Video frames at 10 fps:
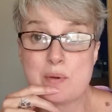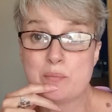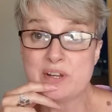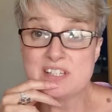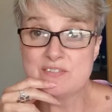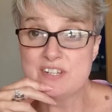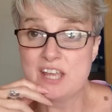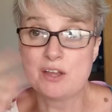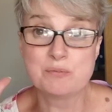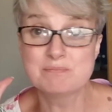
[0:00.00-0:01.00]
at remembering to
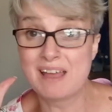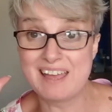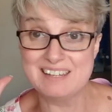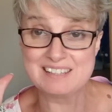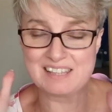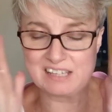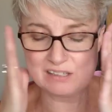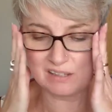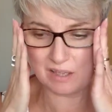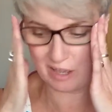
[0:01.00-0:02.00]
video
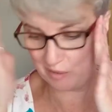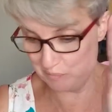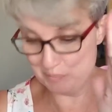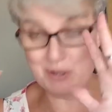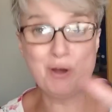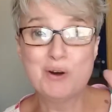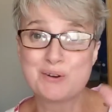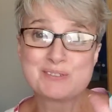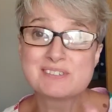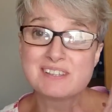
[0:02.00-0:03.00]
anything
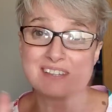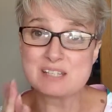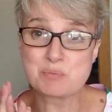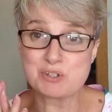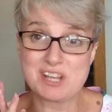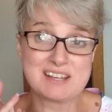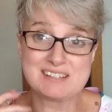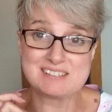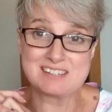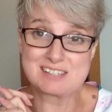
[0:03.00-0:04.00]
because this
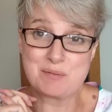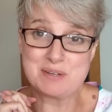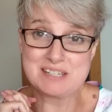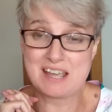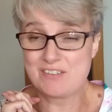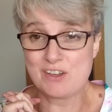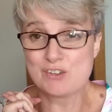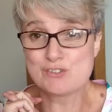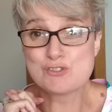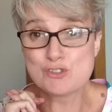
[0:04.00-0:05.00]
project is just coming together
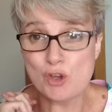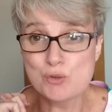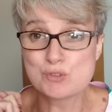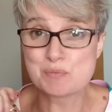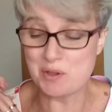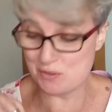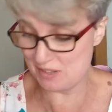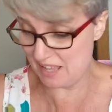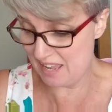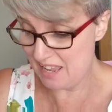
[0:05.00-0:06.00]
so
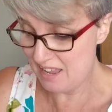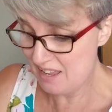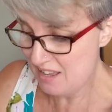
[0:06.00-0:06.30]
smoothly.